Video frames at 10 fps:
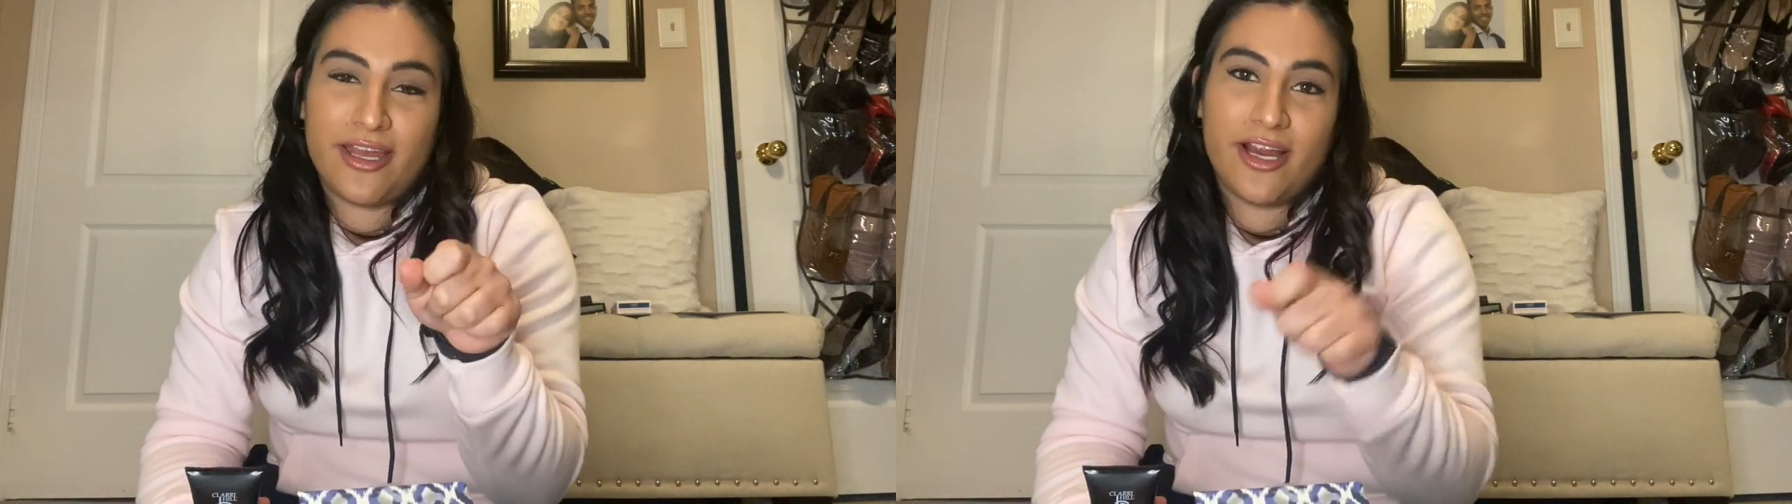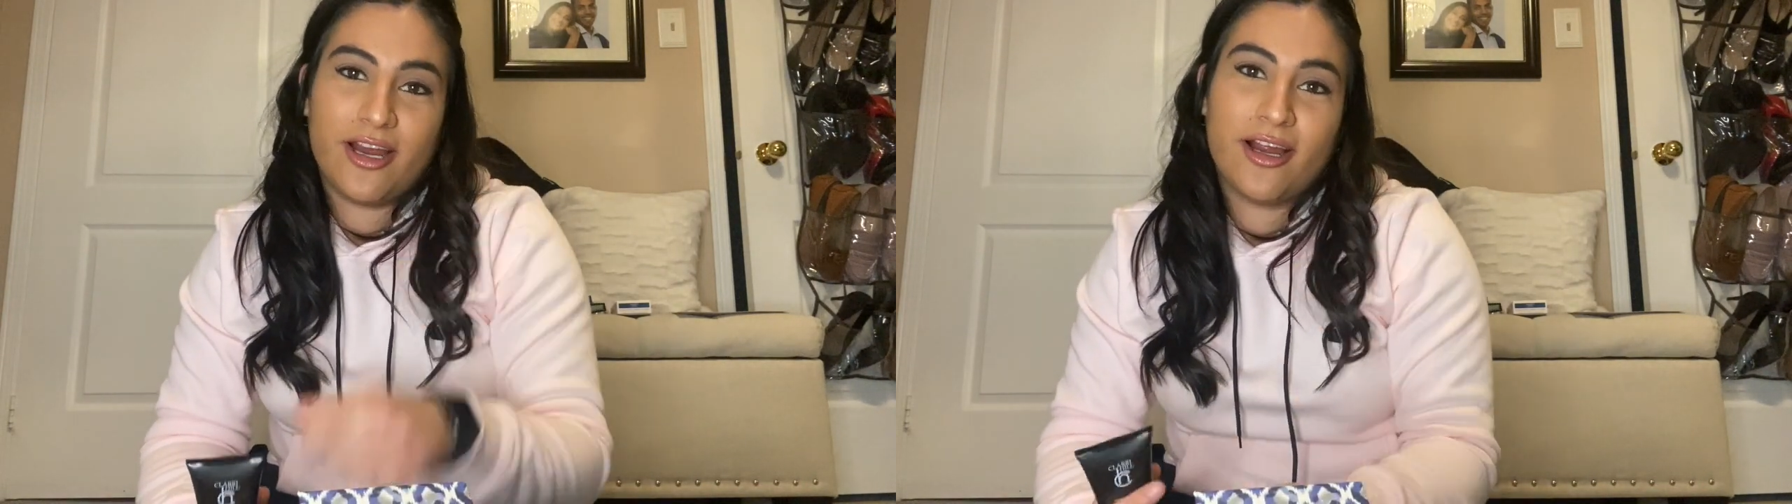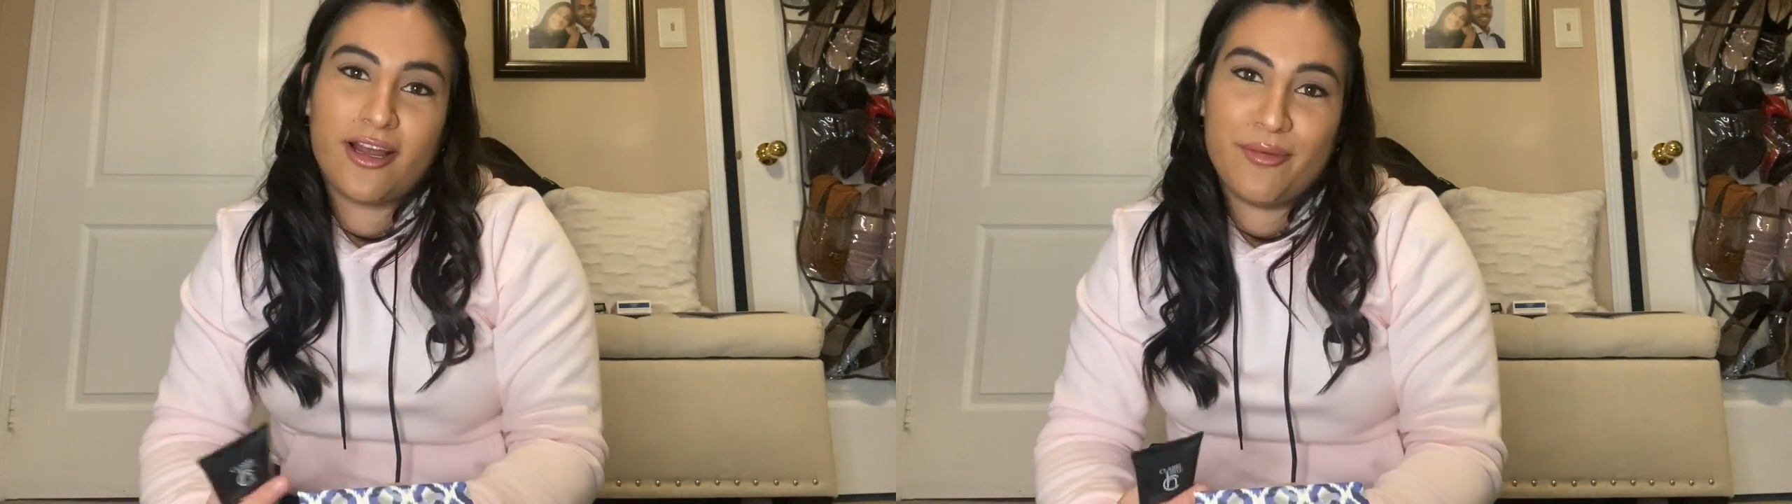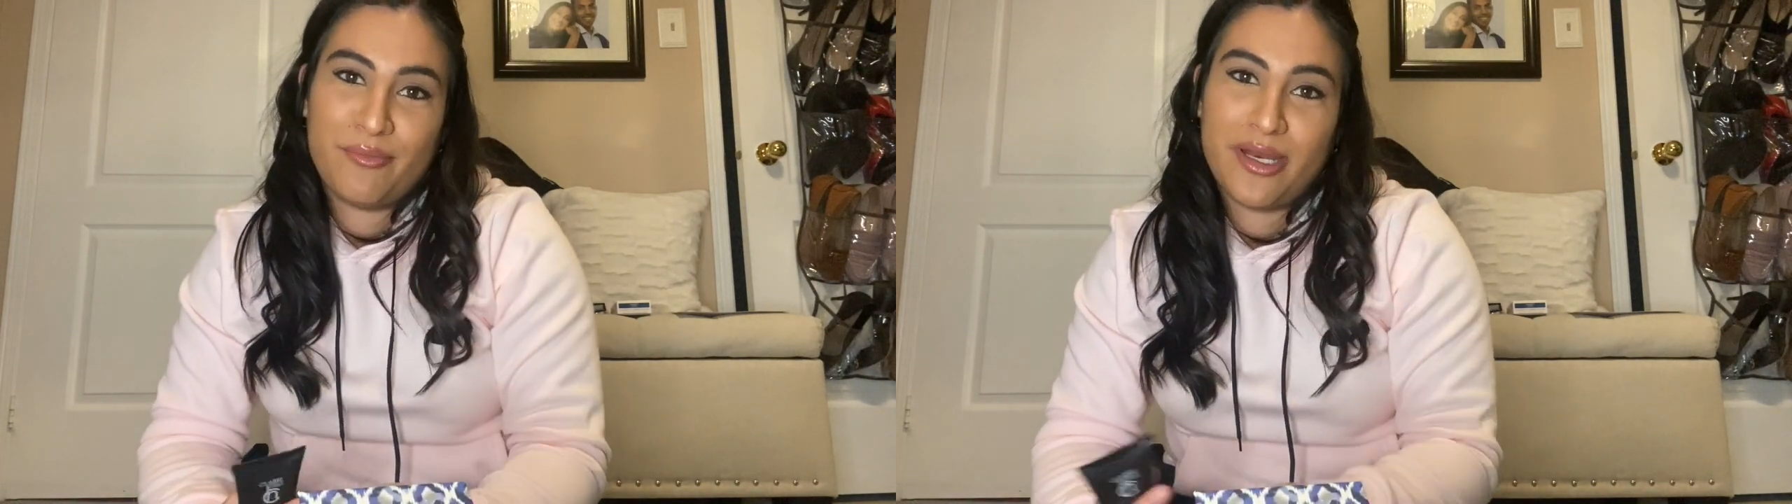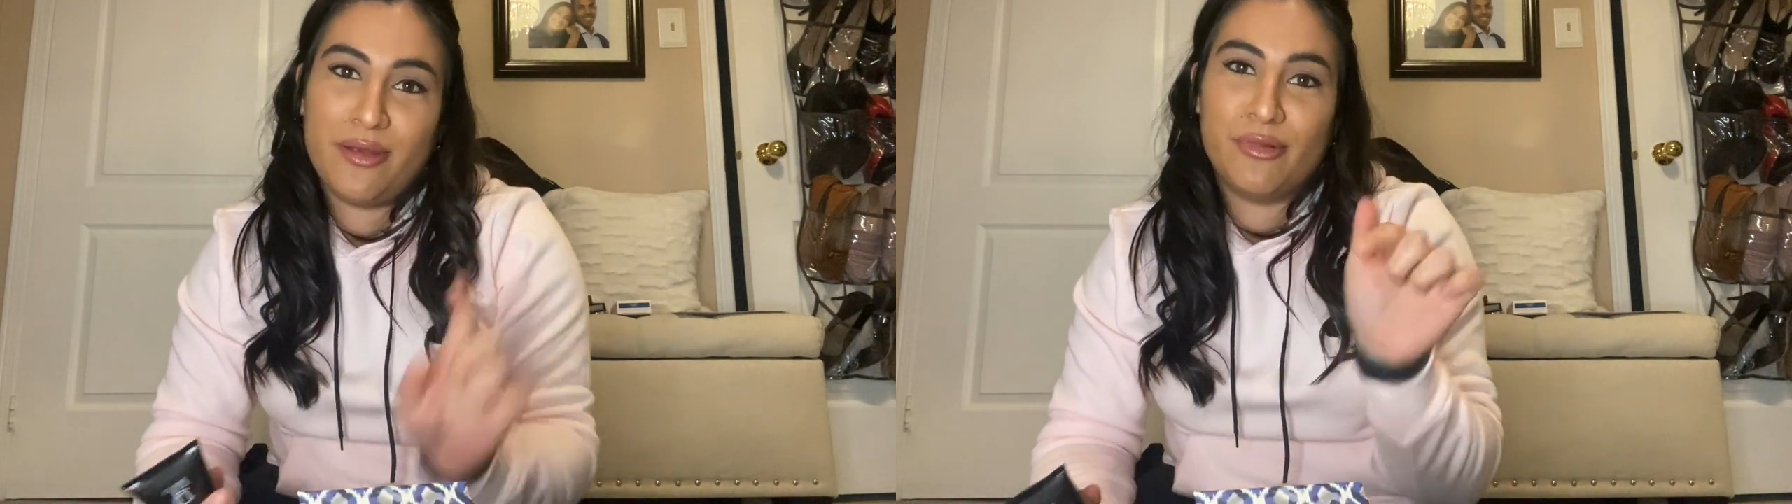their
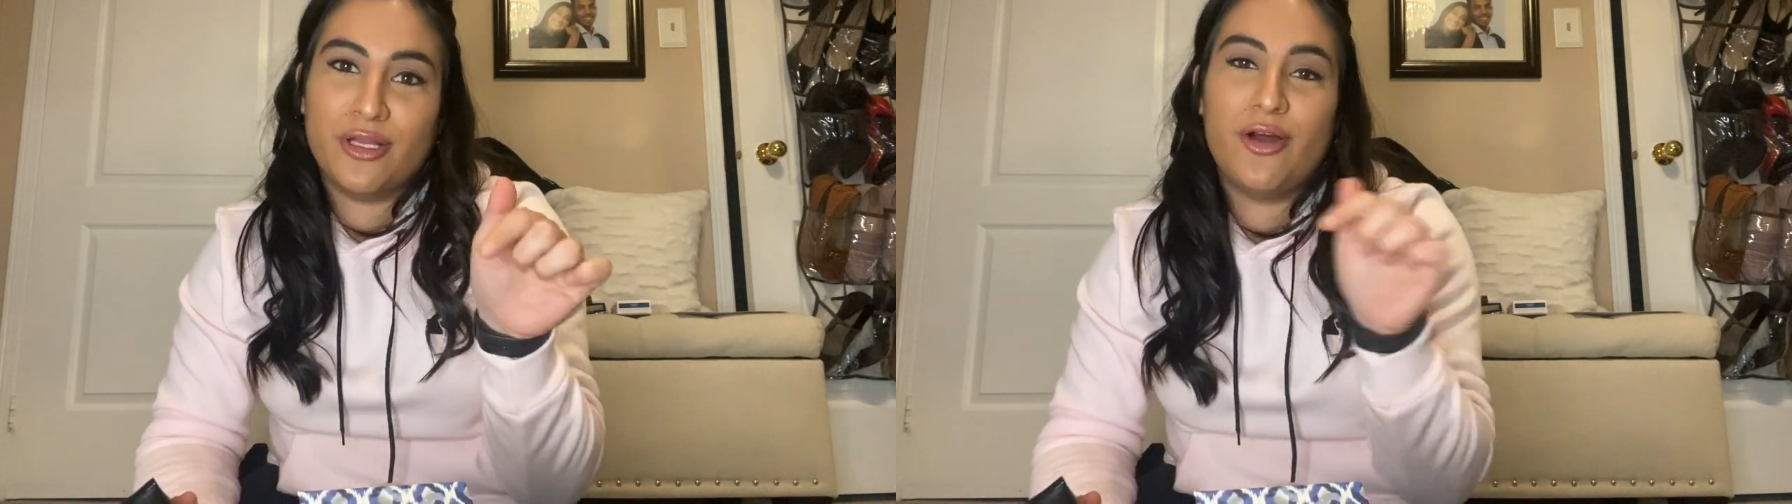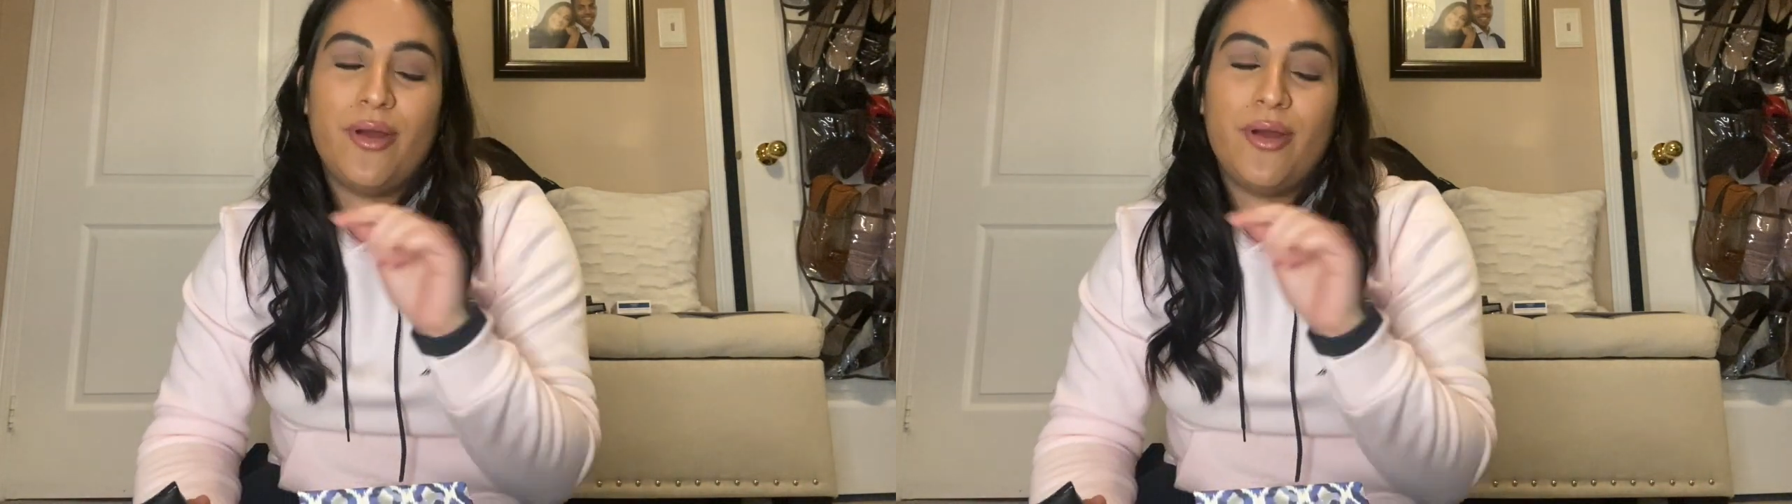company below